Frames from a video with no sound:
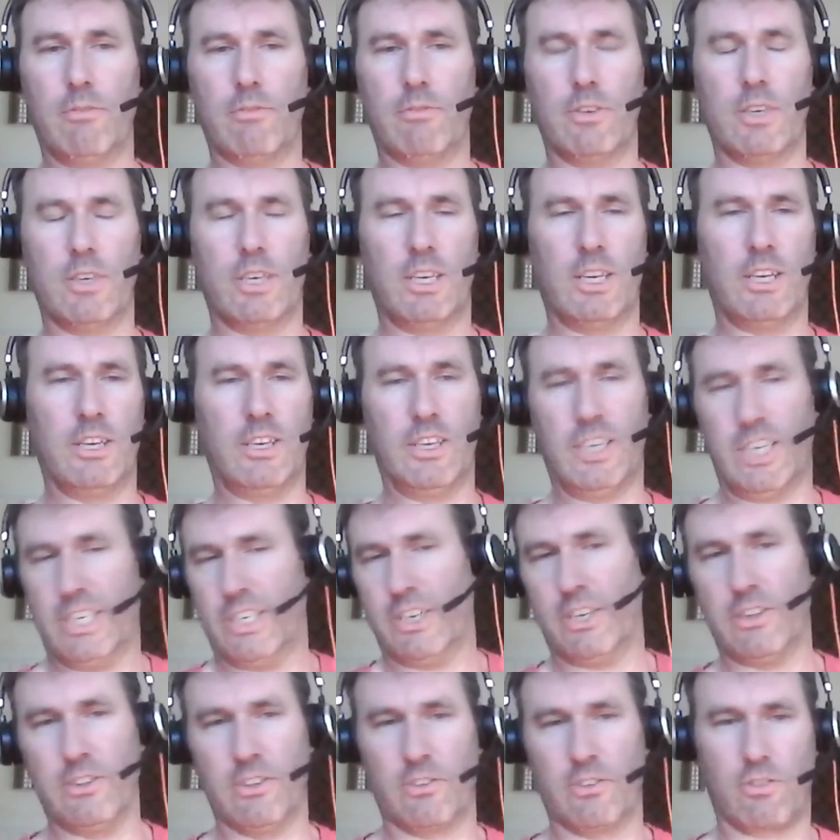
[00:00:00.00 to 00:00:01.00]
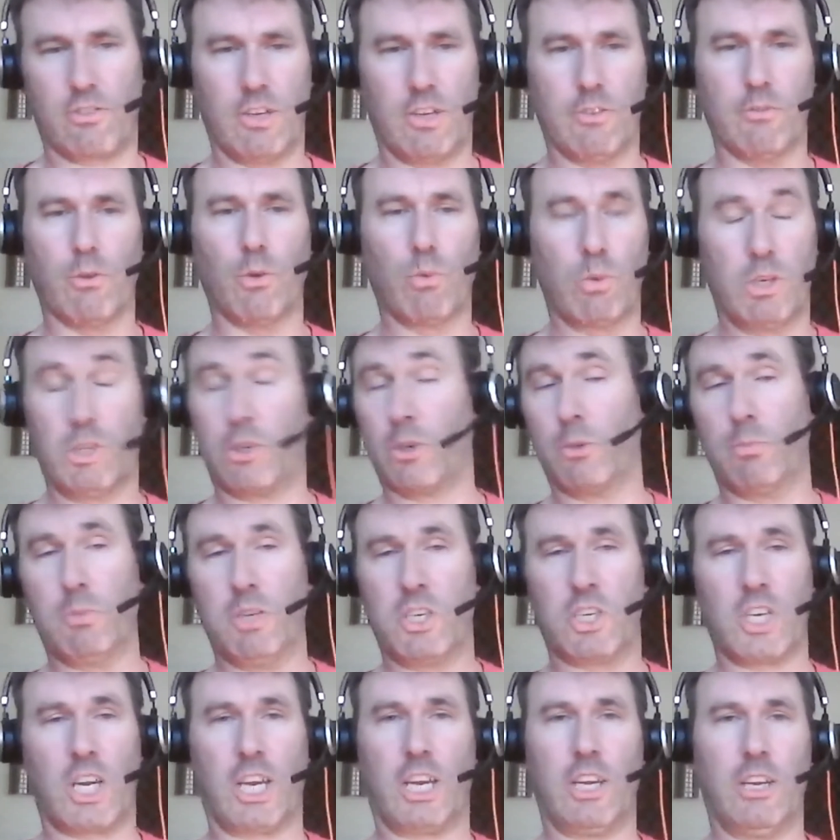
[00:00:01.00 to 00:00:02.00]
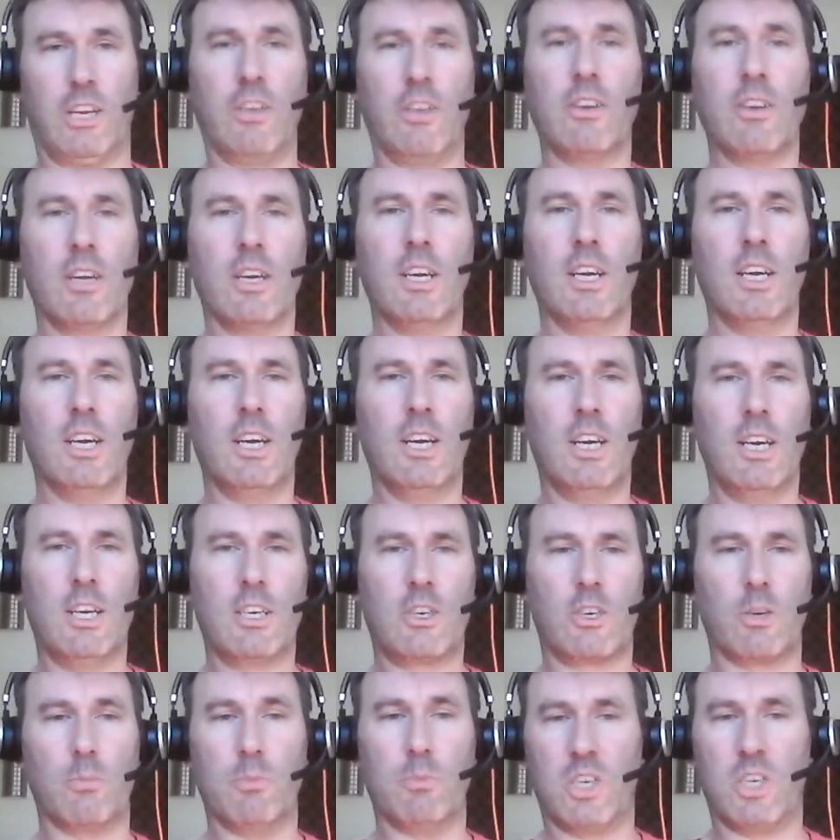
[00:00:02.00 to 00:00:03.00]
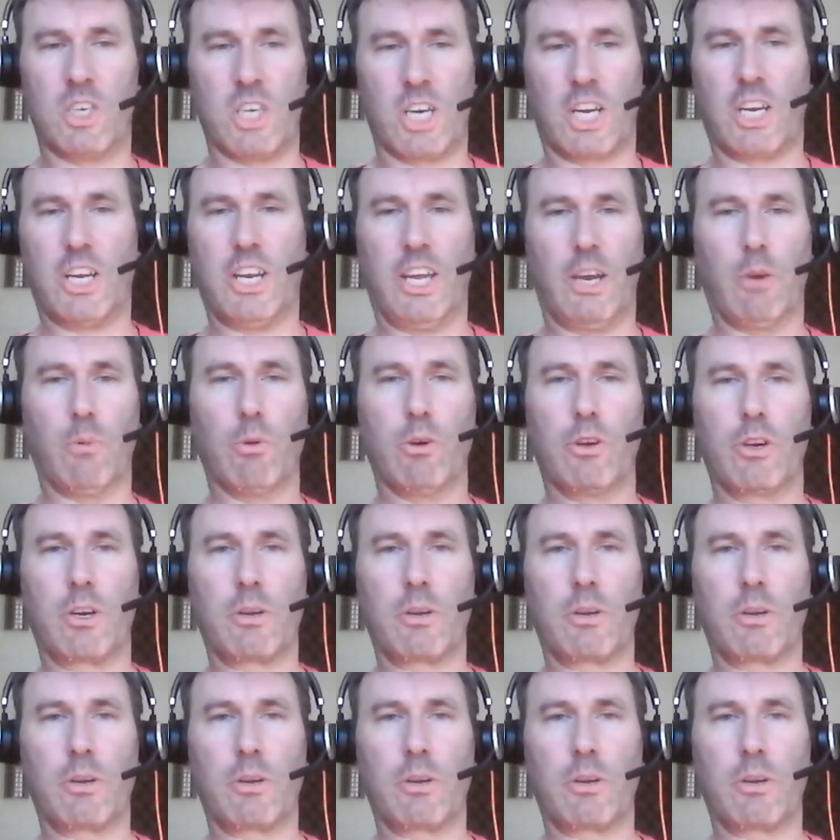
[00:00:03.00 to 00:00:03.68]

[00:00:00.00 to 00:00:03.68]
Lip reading: And at this level, we should be checking our work.